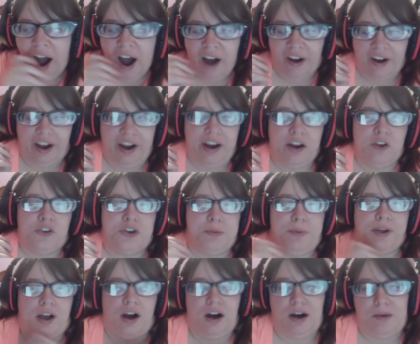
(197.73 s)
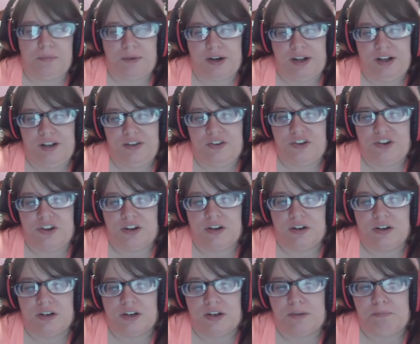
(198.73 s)
they used to be comrades
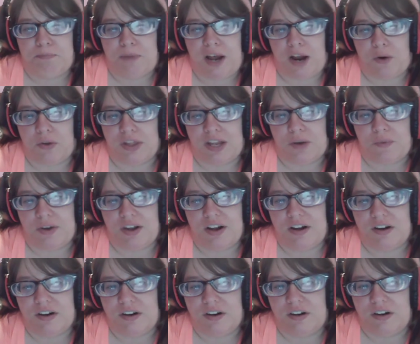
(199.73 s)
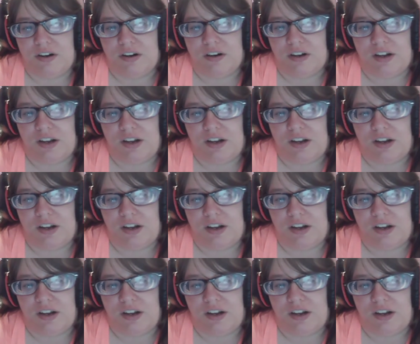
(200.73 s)
back when they were younger.